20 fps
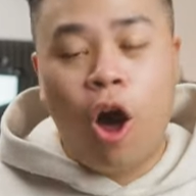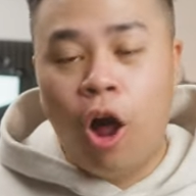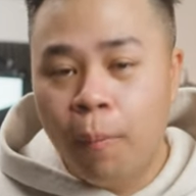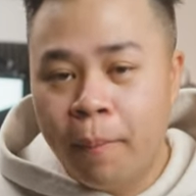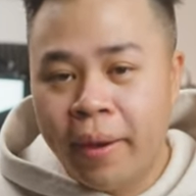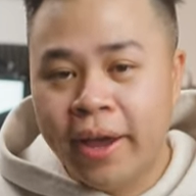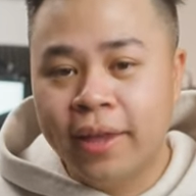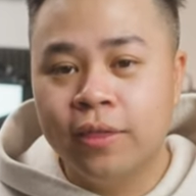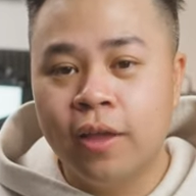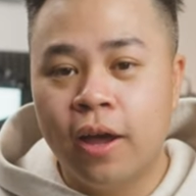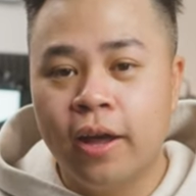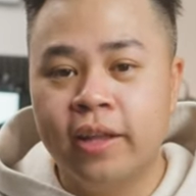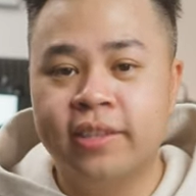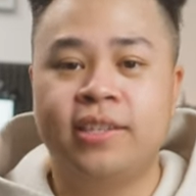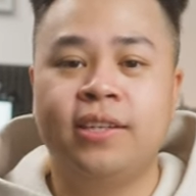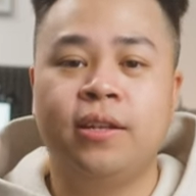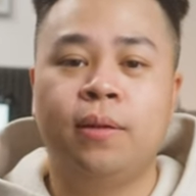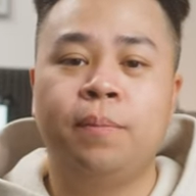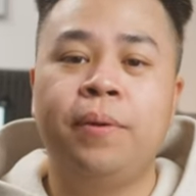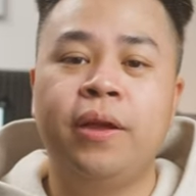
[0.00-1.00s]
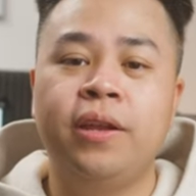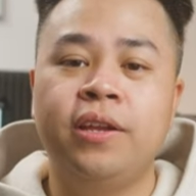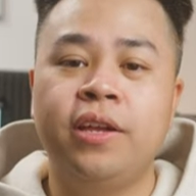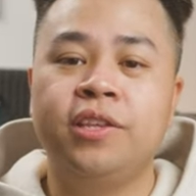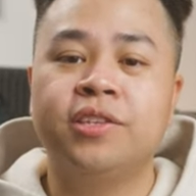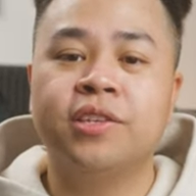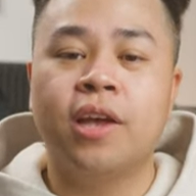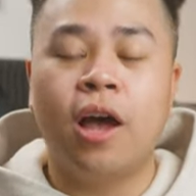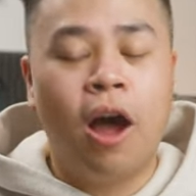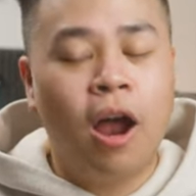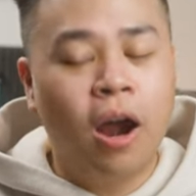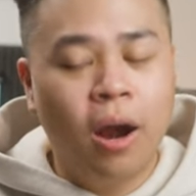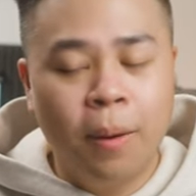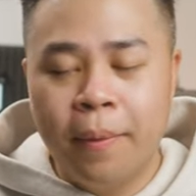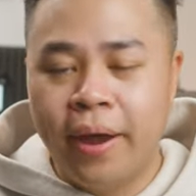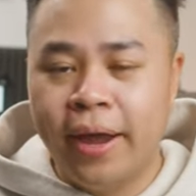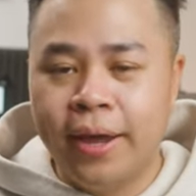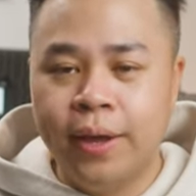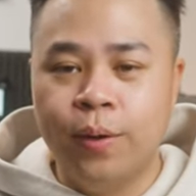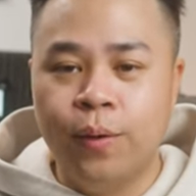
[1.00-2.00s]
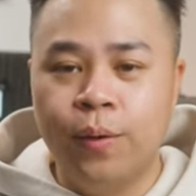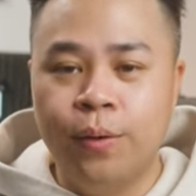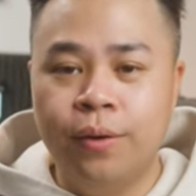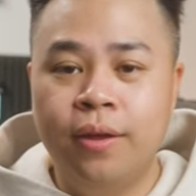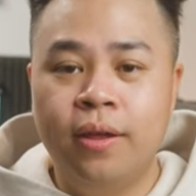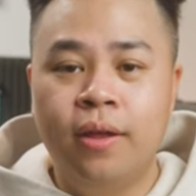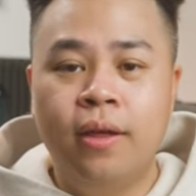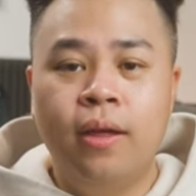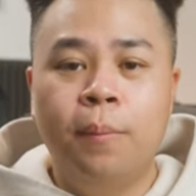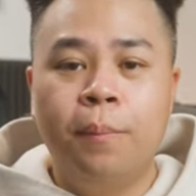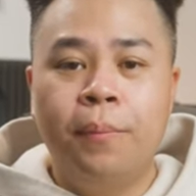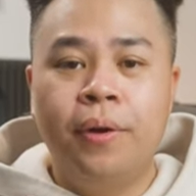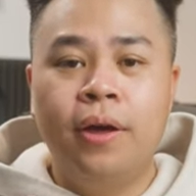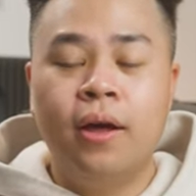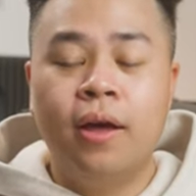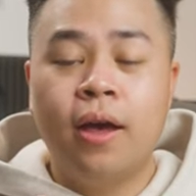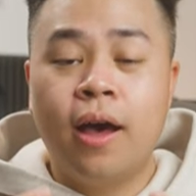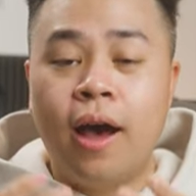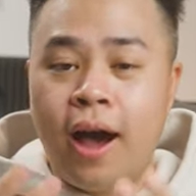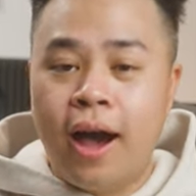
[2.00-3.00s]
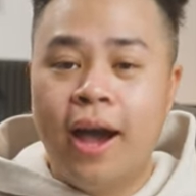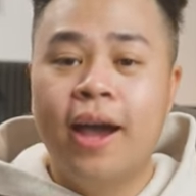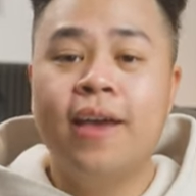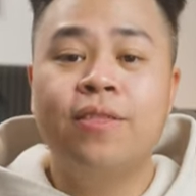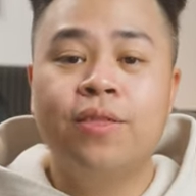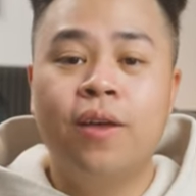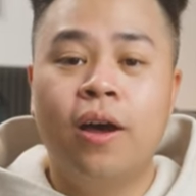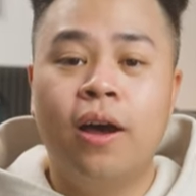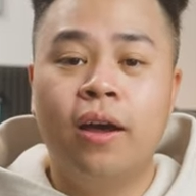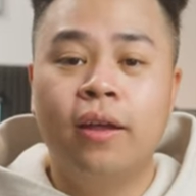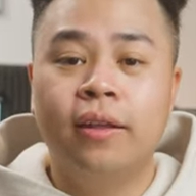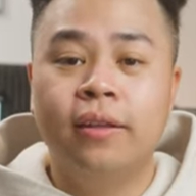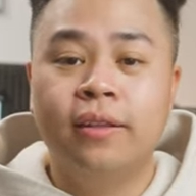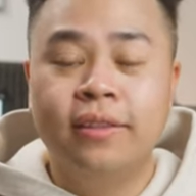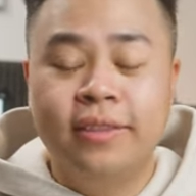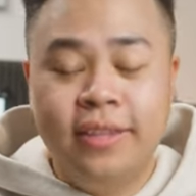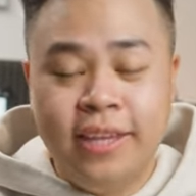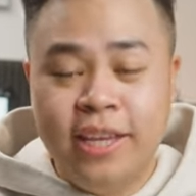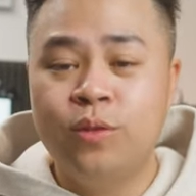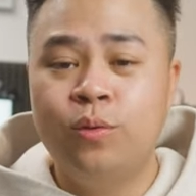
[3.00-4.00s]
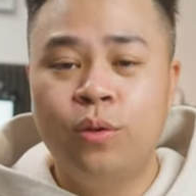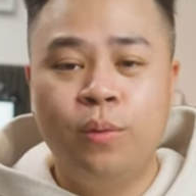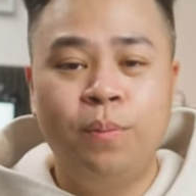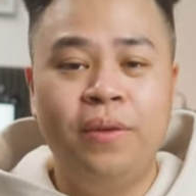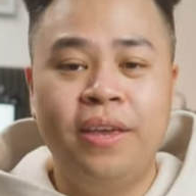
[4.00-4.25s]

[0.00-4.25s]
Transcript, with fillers: All my thoughts and opinions are my own, but I thought these would